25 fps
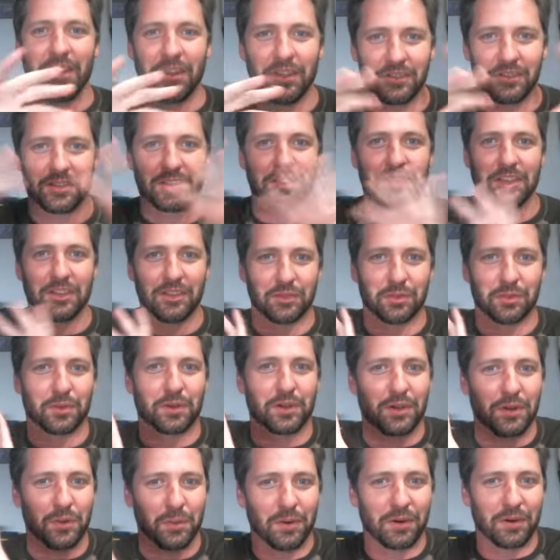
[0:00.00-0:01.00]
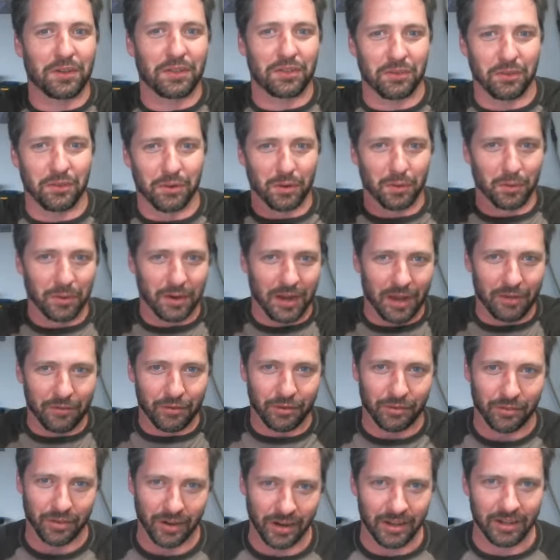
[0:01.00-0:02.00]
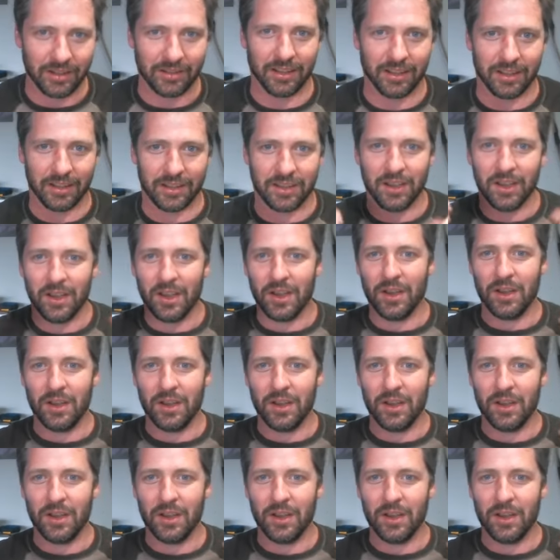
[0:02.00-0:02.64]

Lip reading: here's the things we're gonna work through or whatever, right? Like,